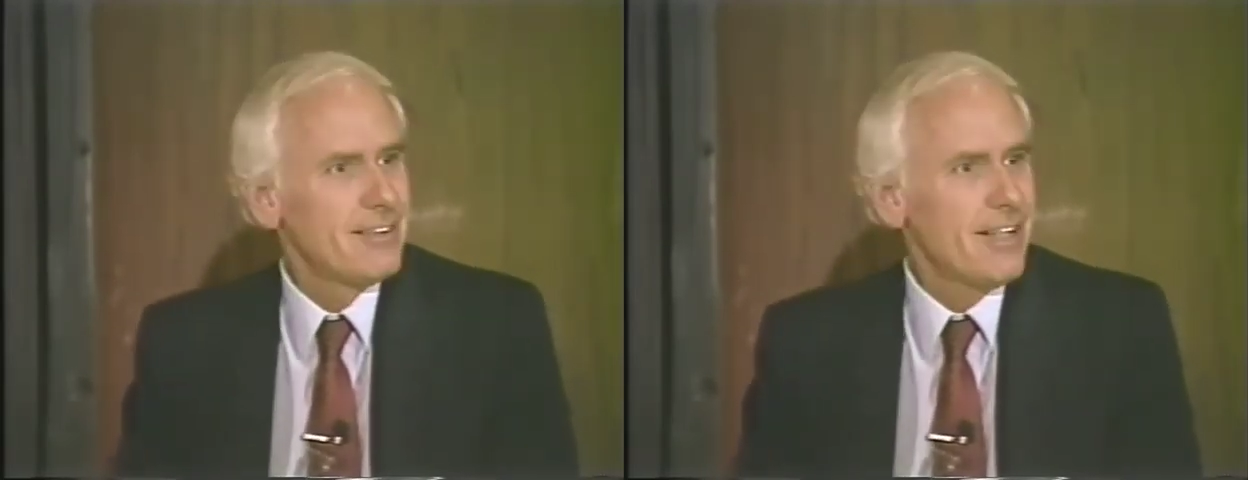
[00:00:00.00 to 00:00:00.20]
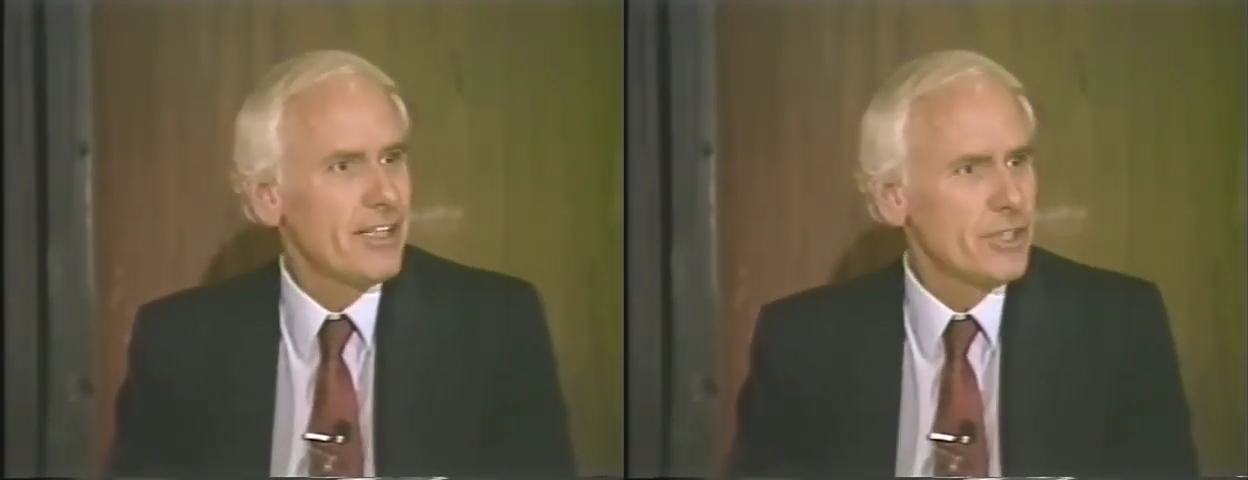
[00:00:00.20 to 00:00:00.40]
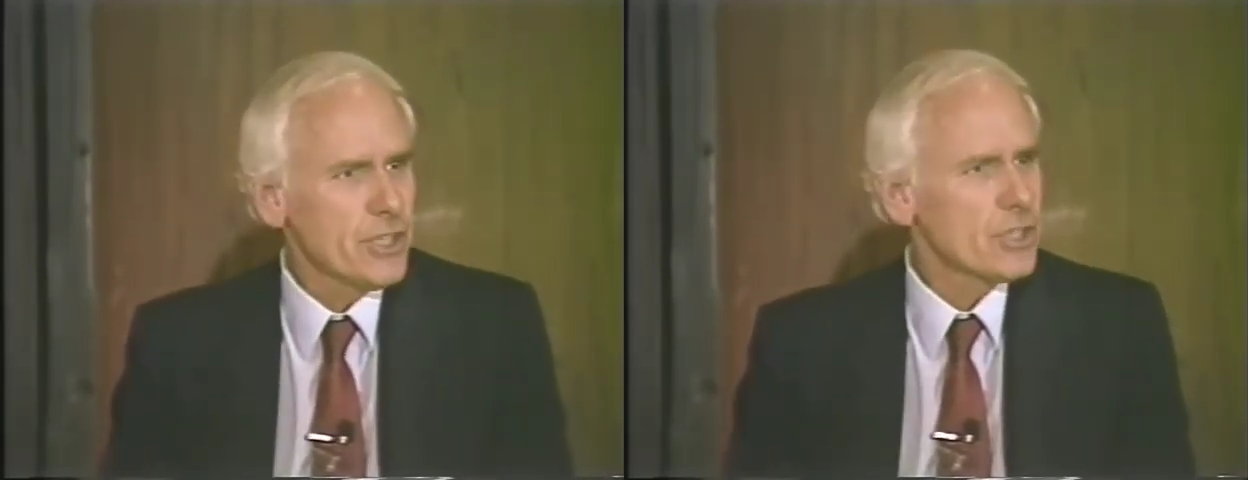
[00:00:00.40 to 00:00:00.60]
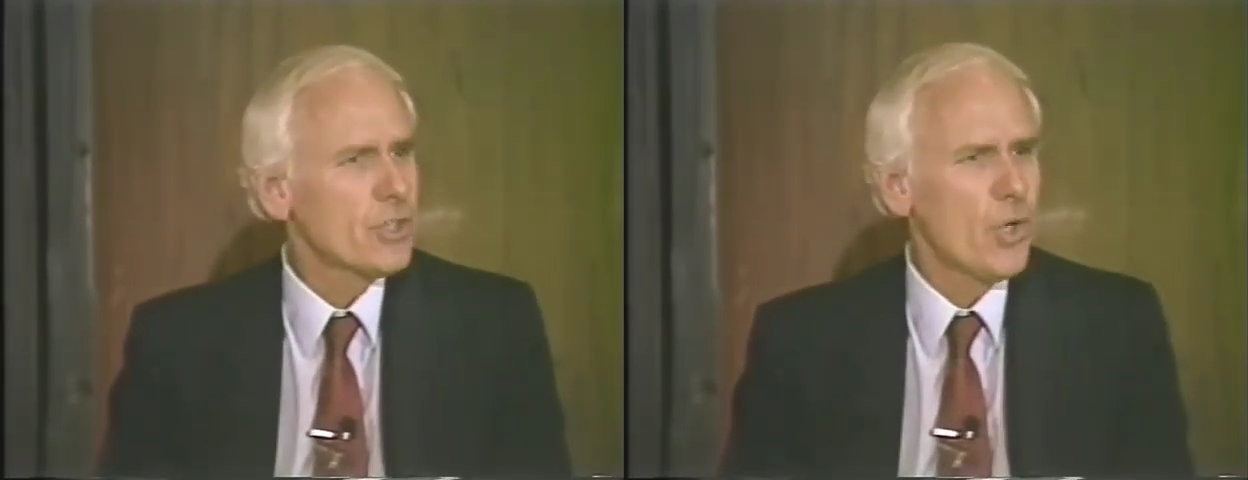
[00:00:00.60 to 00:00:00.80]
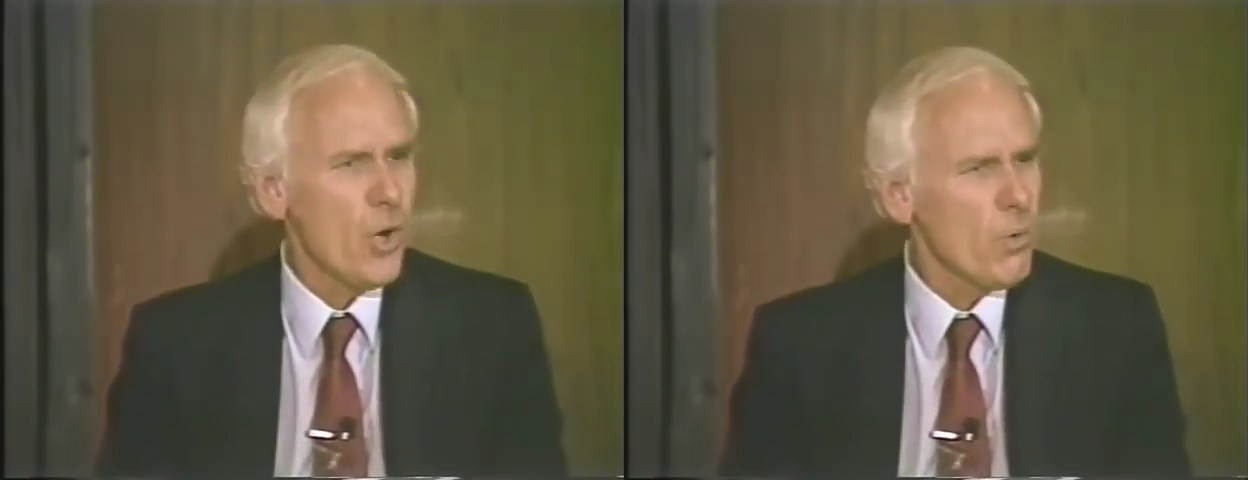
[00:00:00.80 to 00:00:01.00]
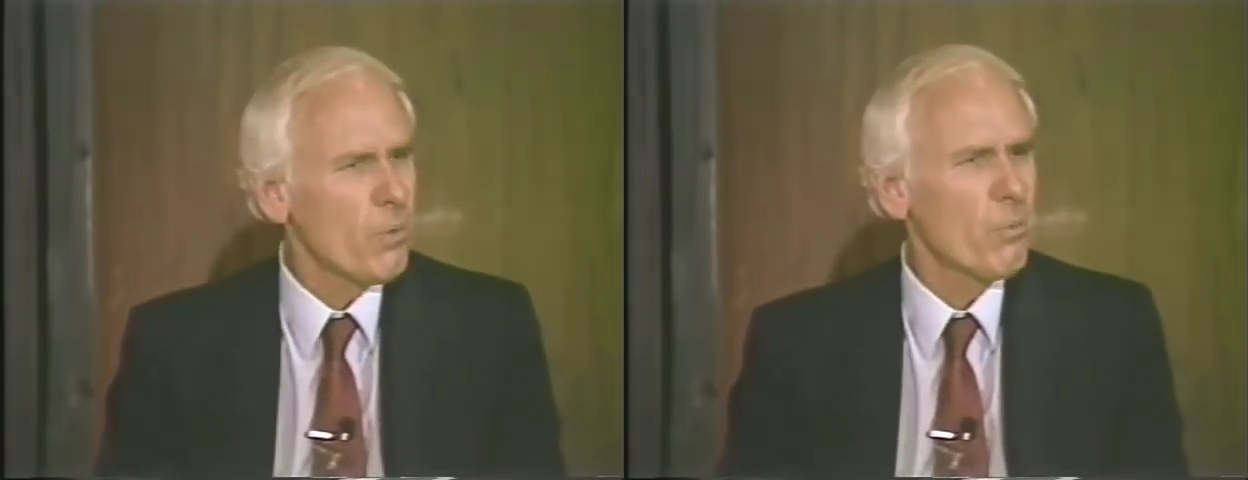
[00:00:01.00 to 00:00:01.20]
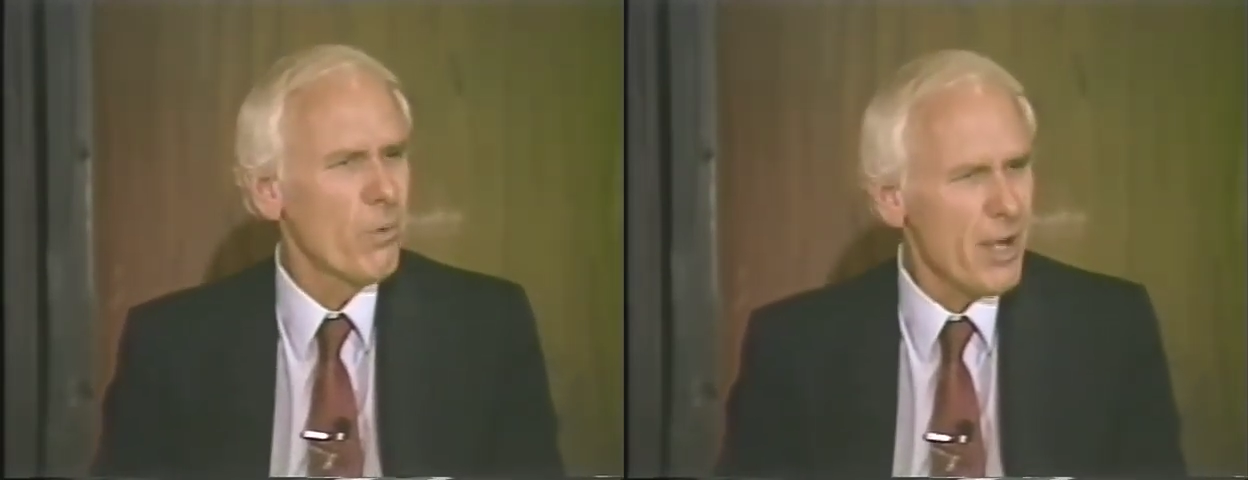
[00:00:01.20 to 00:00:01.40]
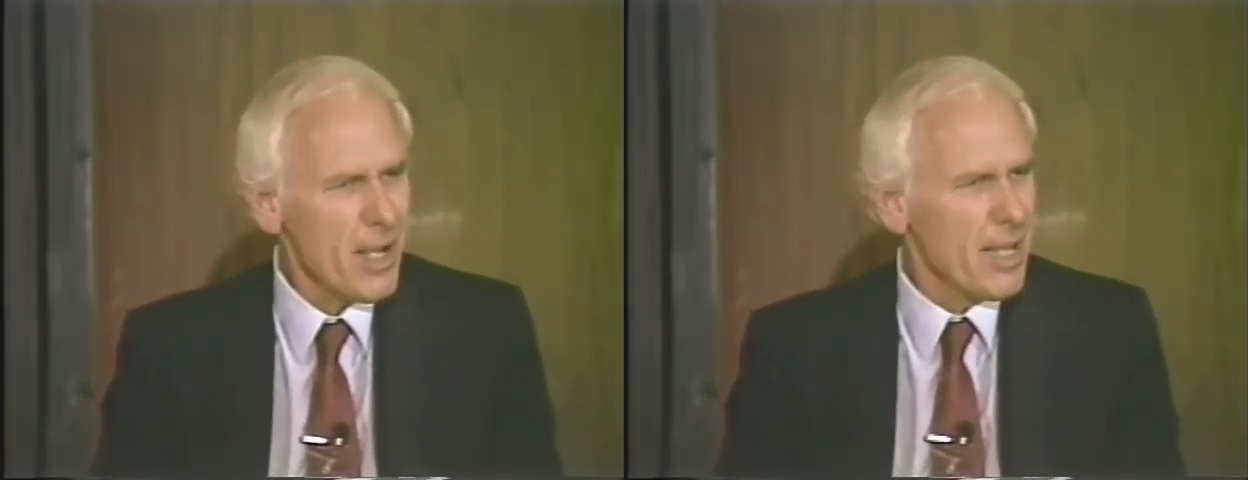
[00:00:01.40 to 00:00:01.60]
and just go
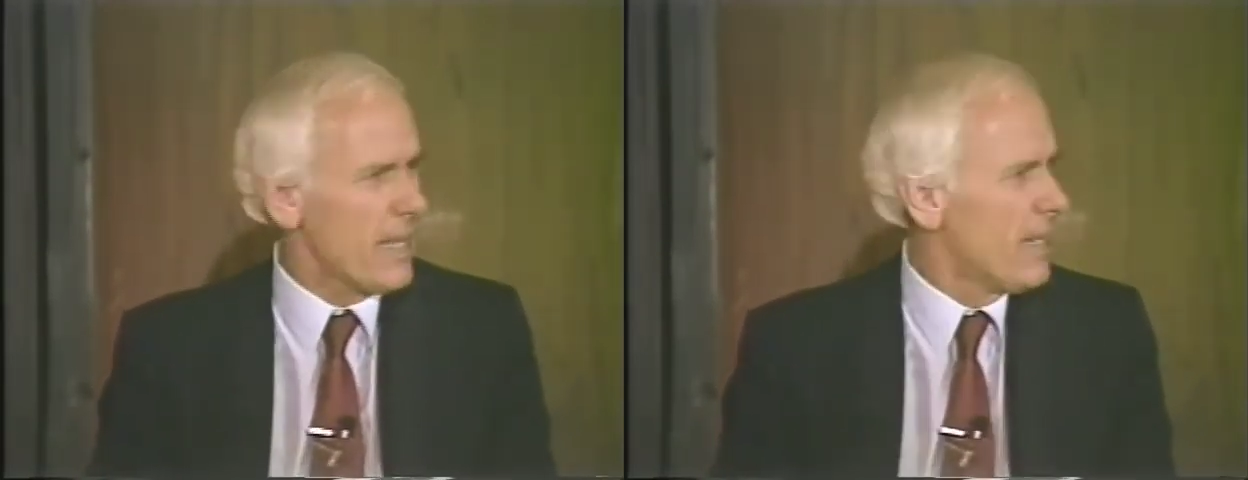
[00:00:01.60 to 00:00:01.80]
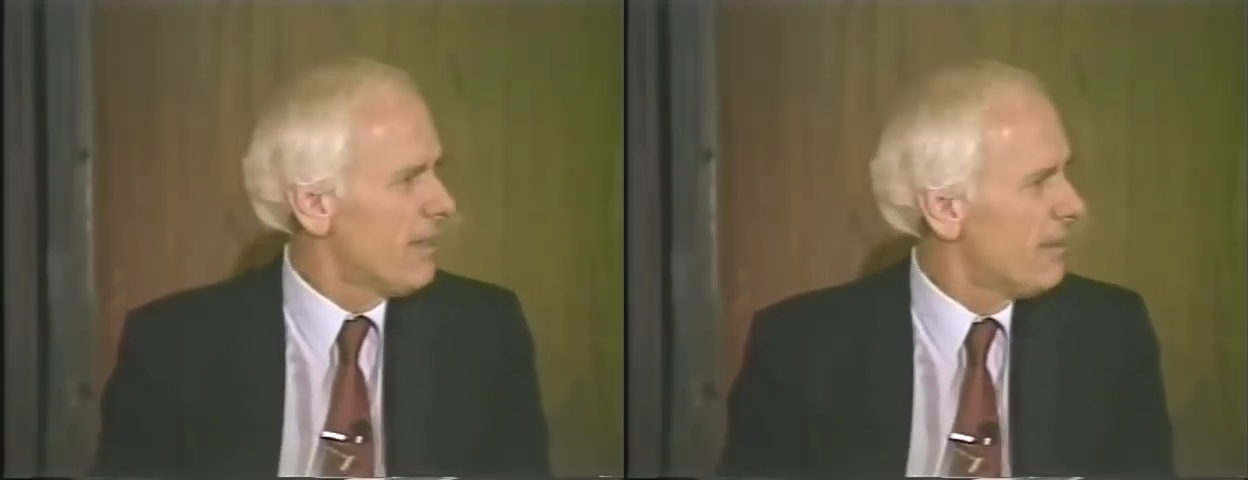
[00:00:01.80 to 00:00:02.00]
away.